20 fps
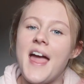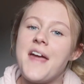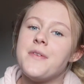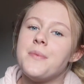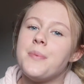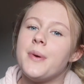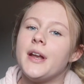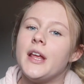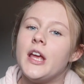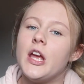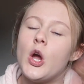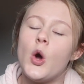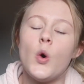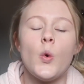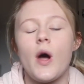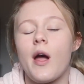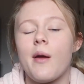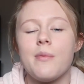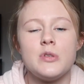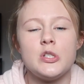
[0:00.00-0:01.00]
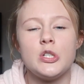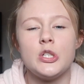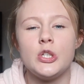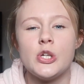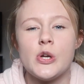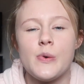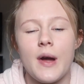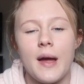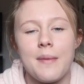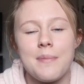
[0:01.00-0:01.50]
Hey everybody, welcome
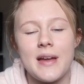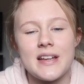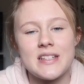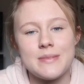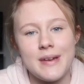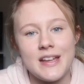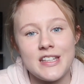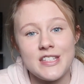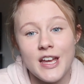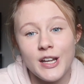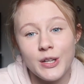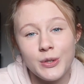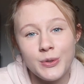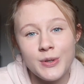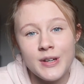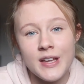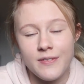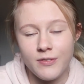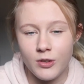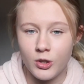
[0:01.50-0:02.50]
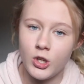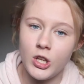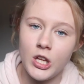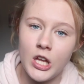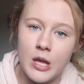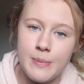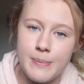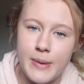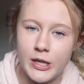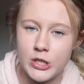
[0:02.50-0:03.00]
to welcome back to my channel. If you're new
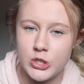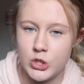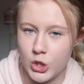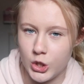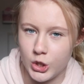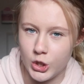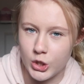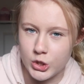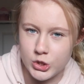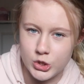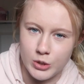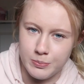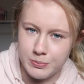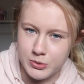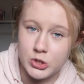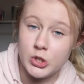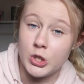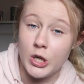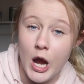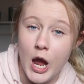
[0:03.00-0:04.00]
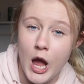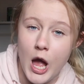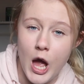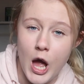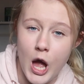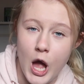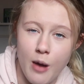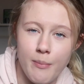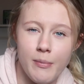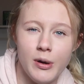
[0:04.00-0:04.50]
here, make sure you
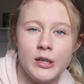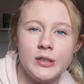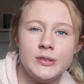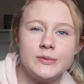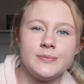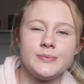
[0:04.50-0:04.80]
subscribe.